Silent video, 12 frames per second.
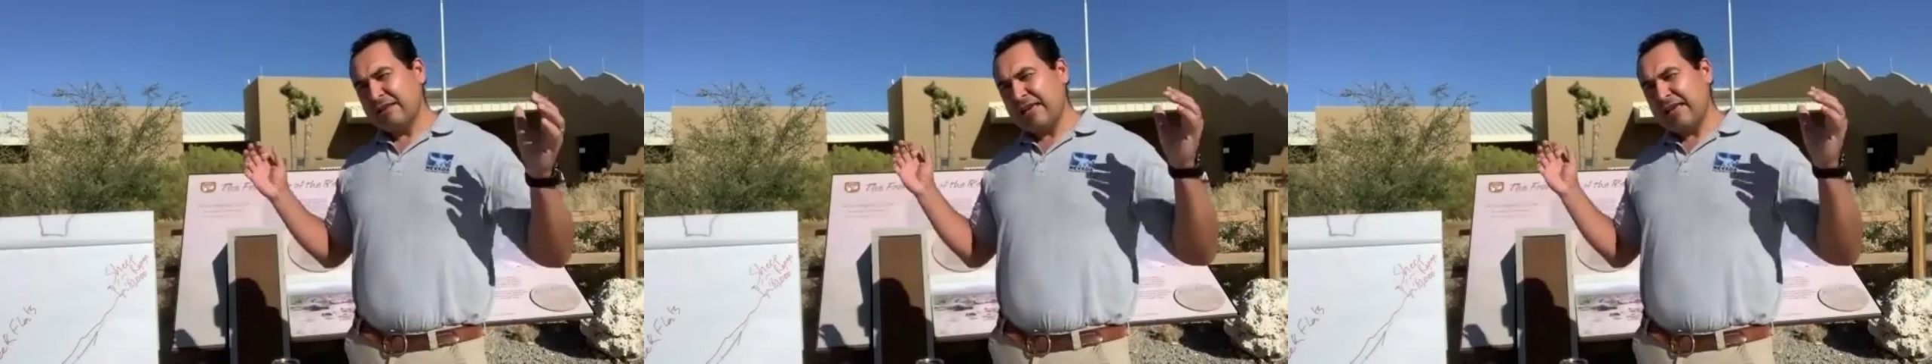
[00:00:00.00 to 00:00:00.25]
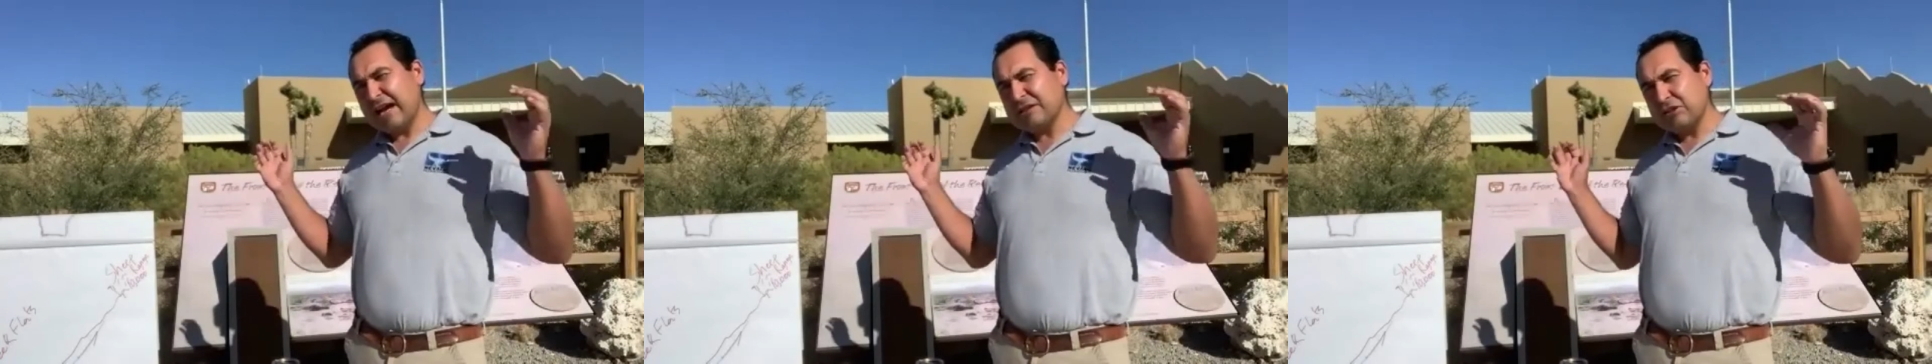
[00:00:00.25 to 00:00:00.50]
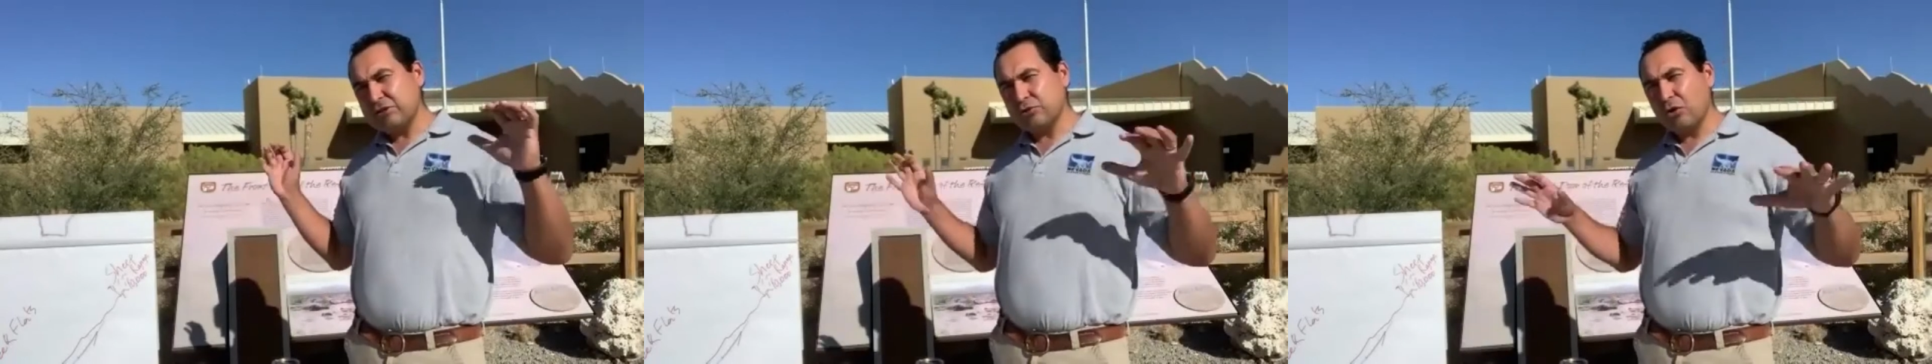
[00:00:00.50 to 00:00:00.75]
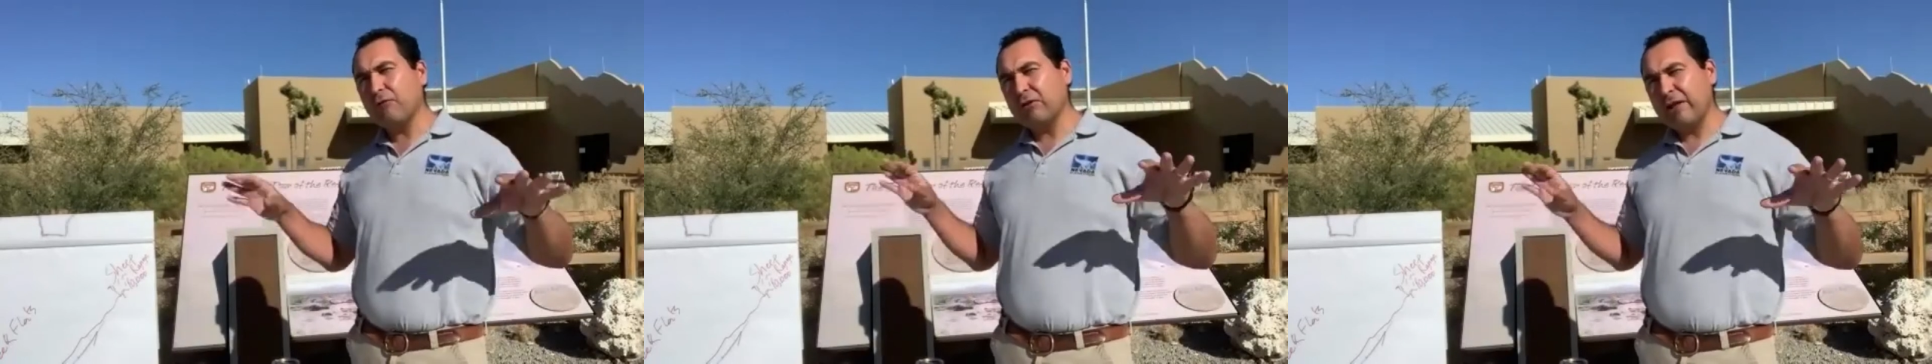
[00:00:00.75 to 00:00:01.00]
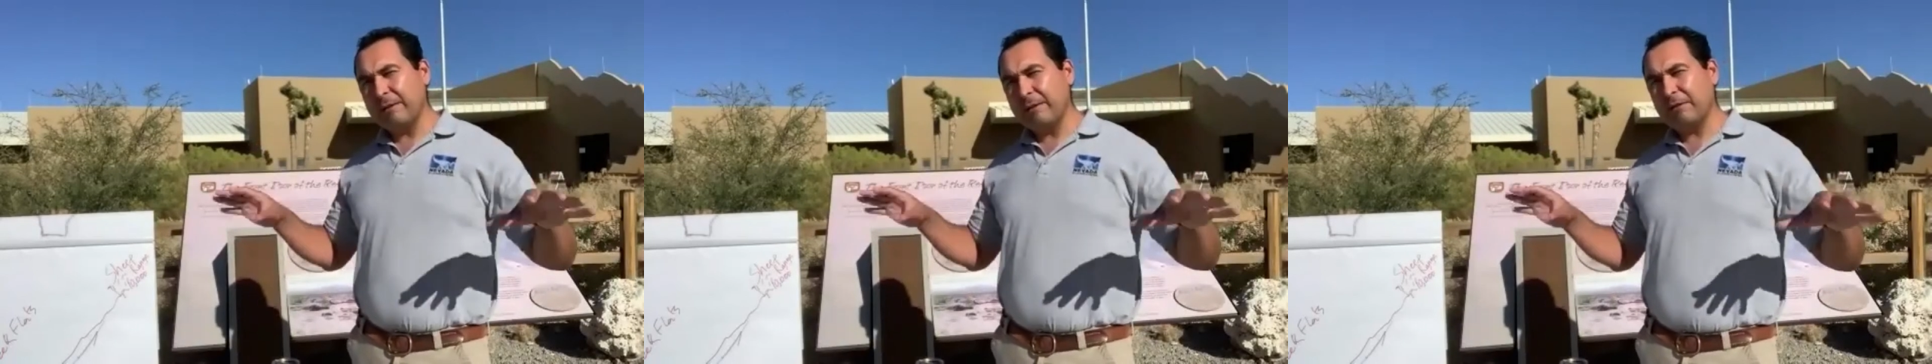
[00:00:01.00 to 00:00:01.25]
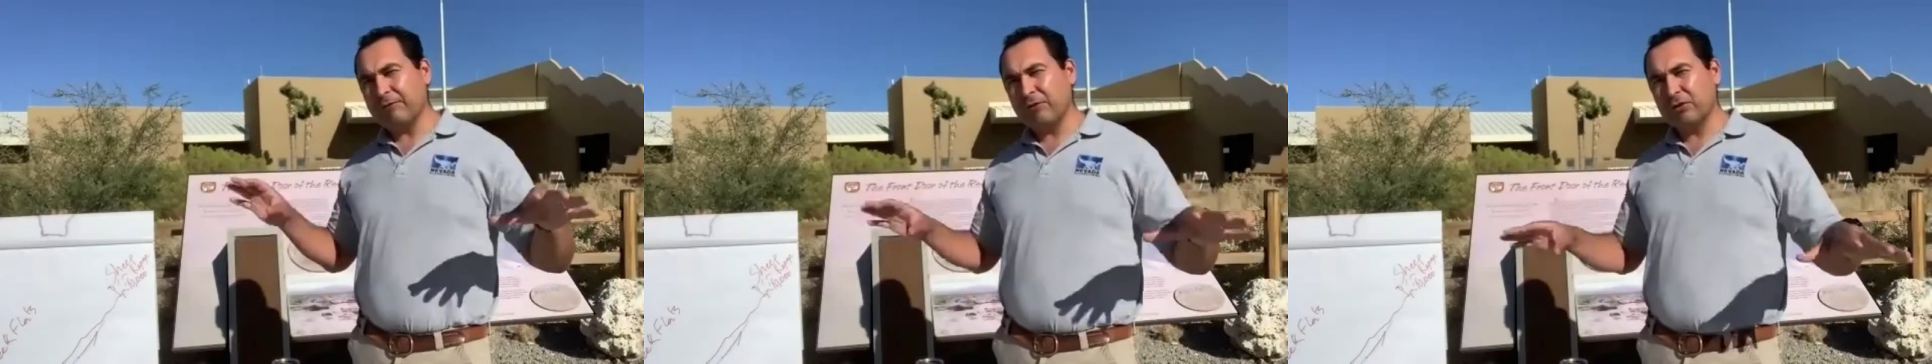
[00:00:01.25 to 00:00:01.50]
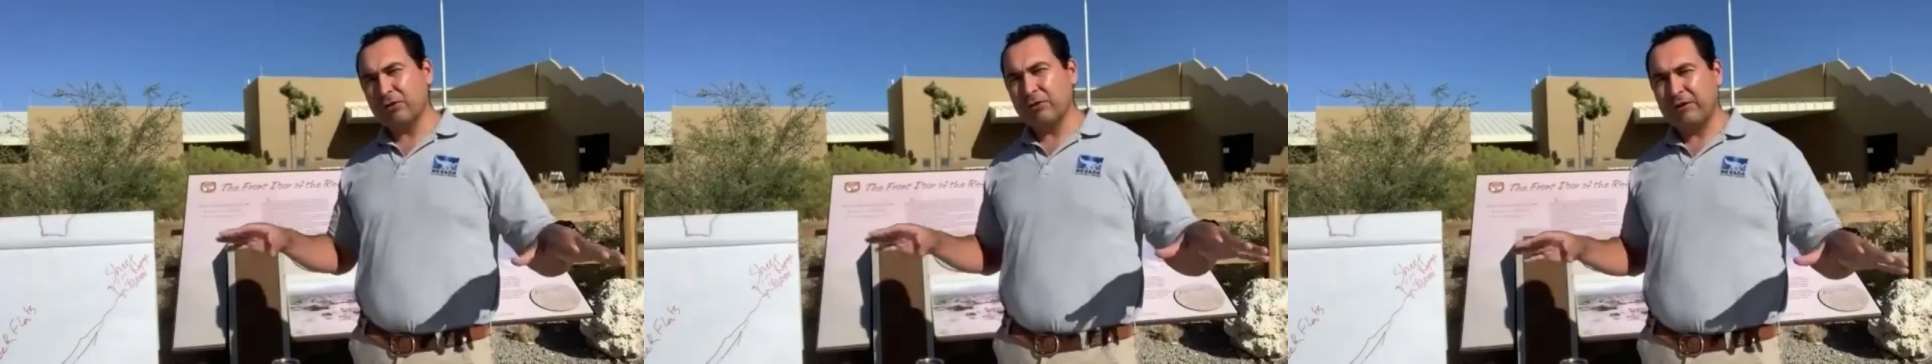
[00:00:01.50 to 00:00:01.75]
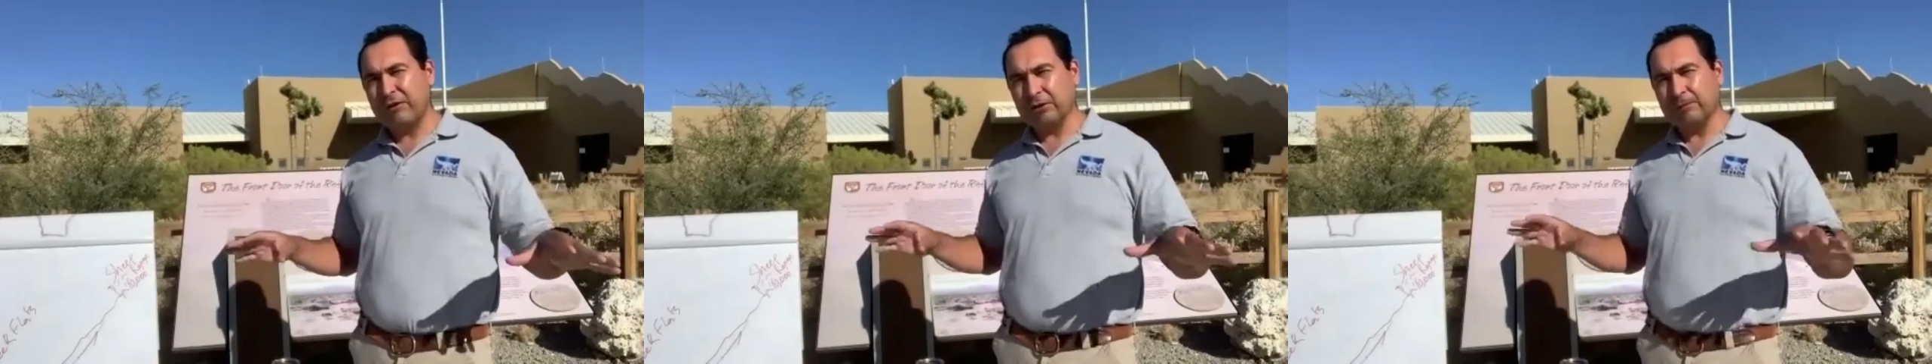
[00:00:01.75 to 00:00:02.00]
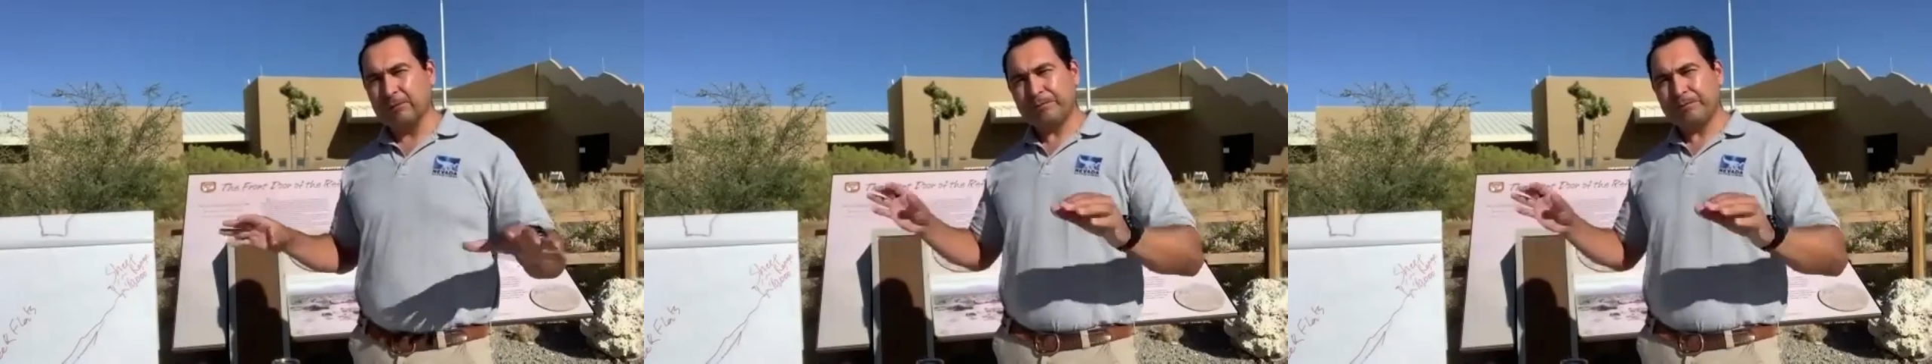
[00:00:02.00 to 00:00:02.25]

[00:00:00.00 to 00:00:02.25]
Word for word: they actually drove climate further afield.